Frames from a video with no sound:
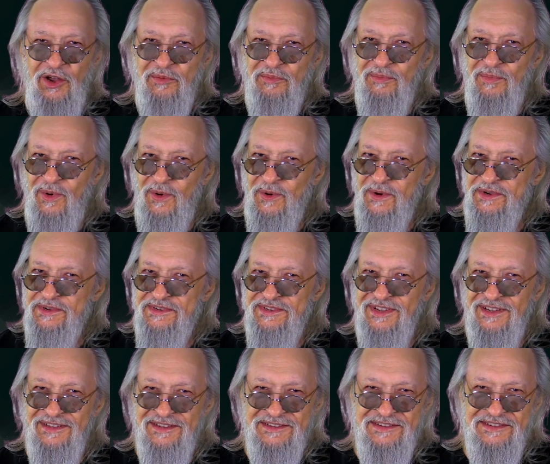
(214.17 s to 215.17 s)
more
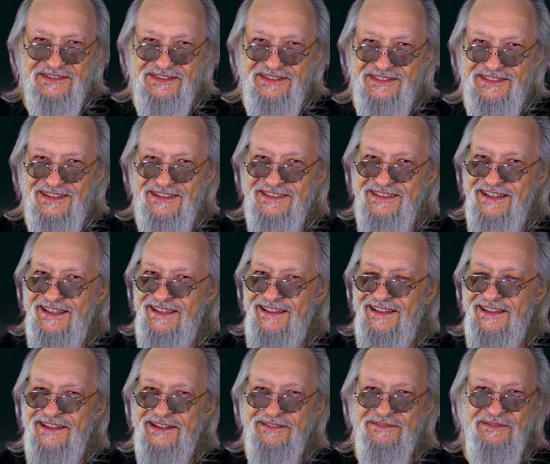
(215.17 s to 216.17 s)
diligent than they
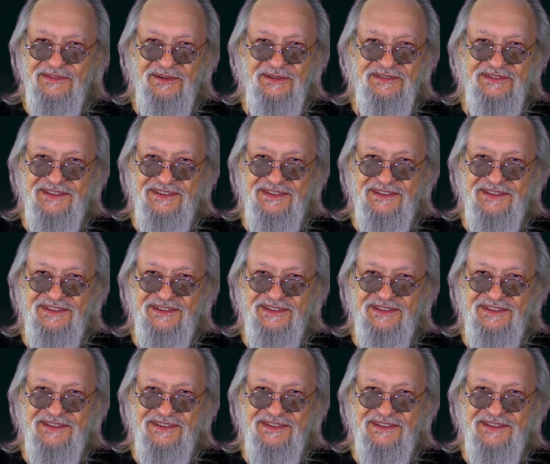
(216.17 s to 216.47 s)
ever